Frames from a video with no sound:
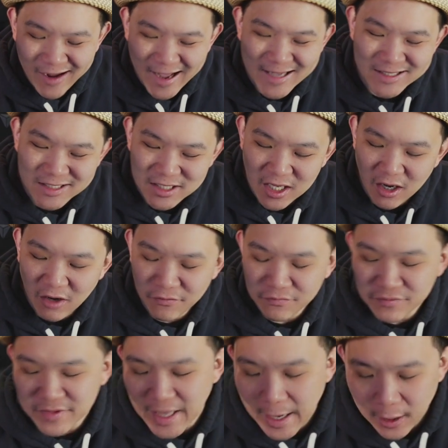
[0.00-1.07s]
as of
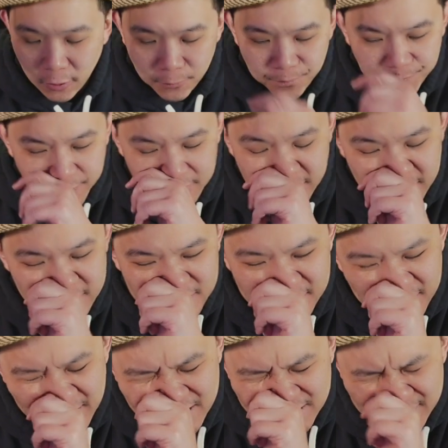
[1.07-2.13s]
now, this
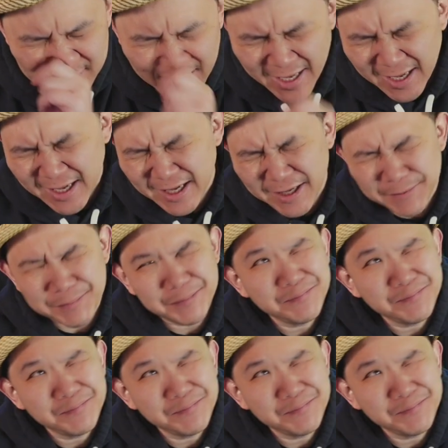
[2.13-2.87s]
is a